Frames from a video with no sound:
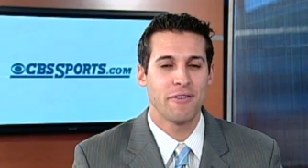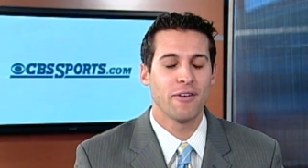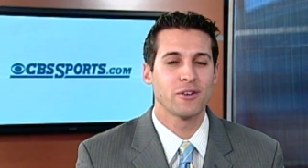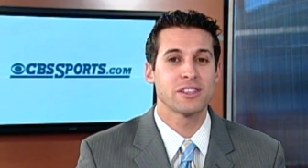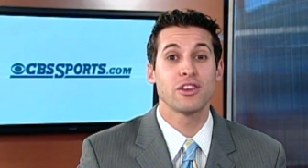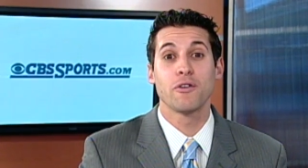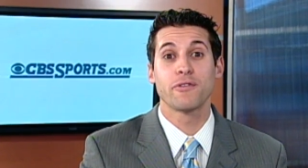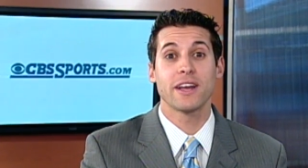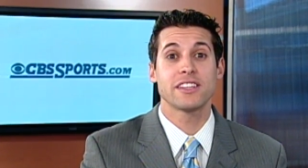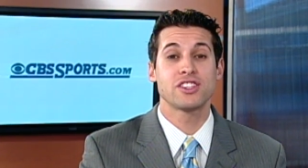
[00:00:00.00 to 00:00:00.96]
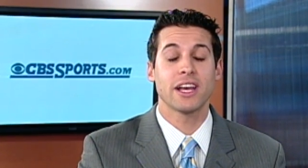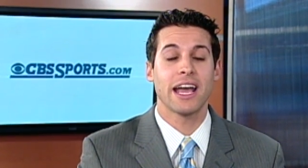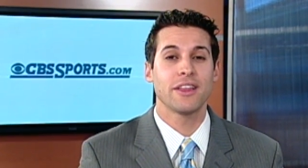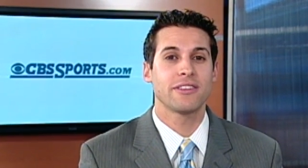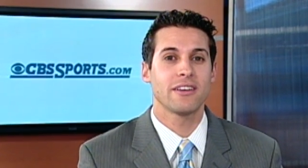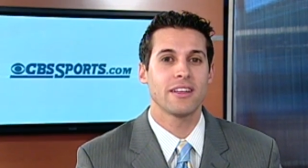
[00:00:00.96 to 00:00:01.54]
folks, and don't forget to check
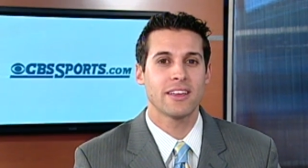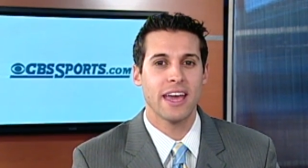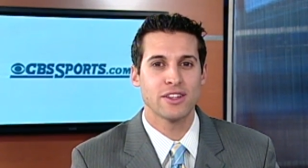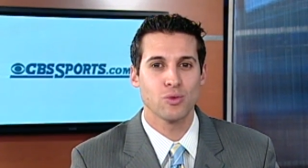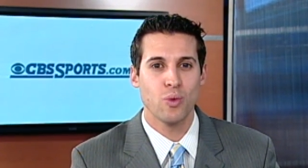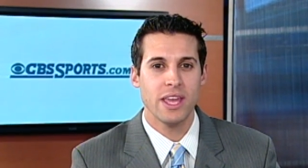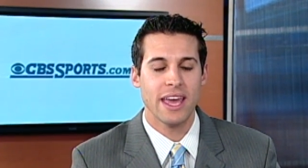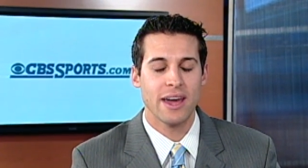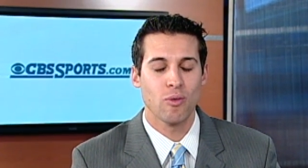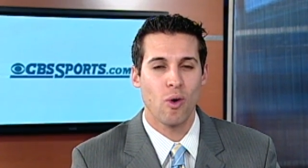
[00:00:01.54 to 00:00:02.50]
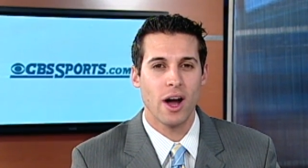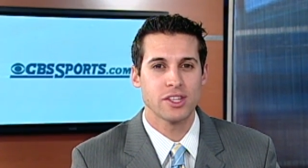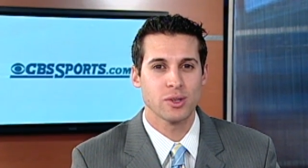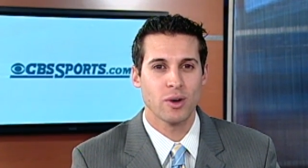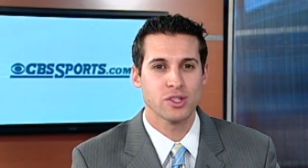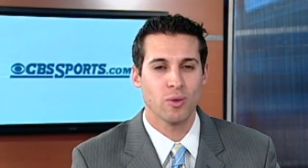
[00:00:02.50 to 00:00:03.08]
out uh, Ken's Weekend Watch,
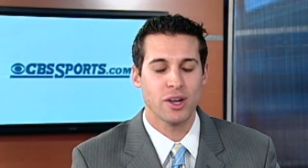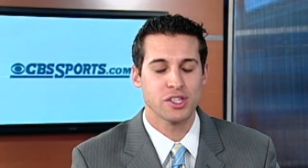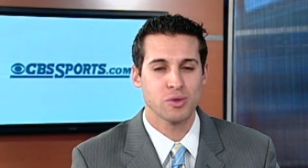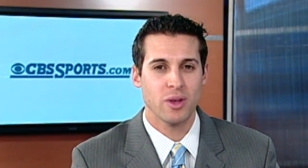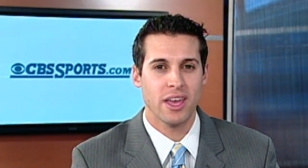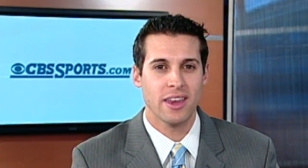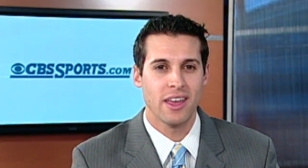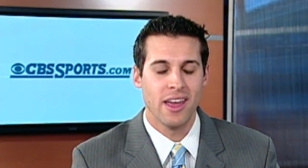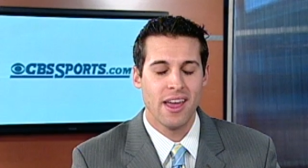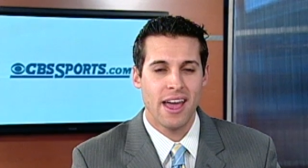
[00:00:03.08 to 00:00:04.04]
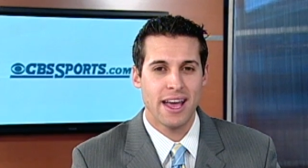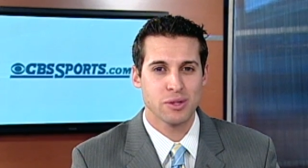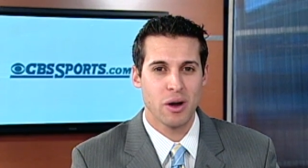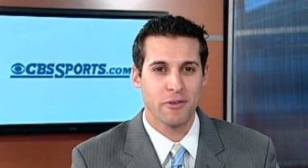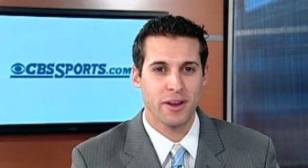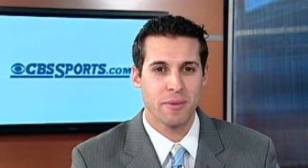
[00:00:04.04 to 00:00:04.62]
or what to watch this weekend as
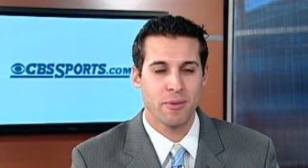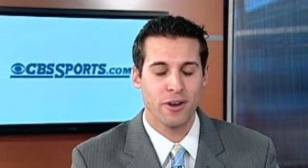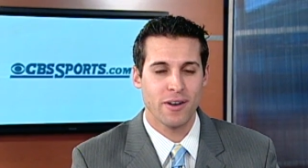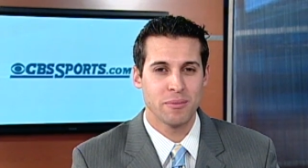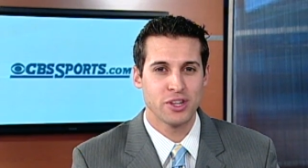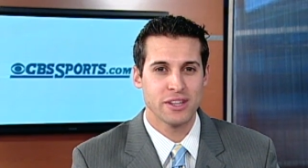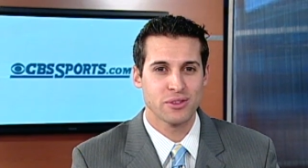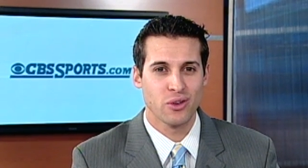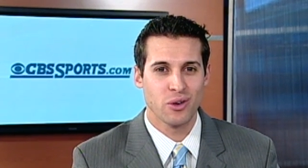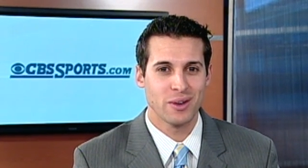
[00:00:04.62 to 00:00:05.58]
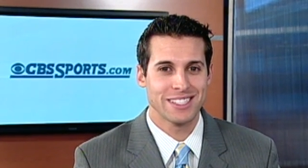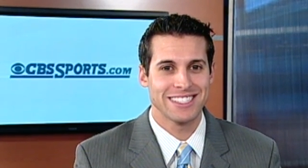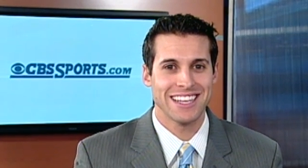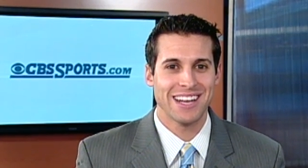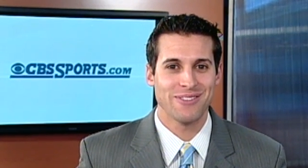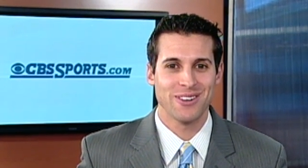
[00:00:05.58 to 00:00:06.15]
well. For Ken Berger, I'm Jason Horowitz.
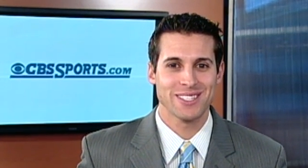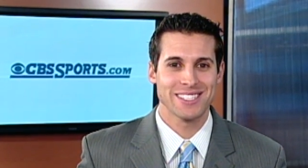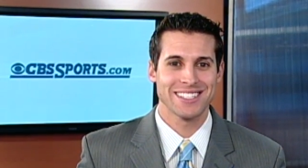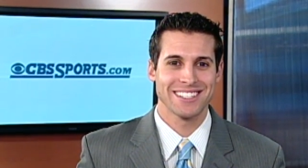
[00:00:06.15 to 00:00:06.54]
Take care, folks.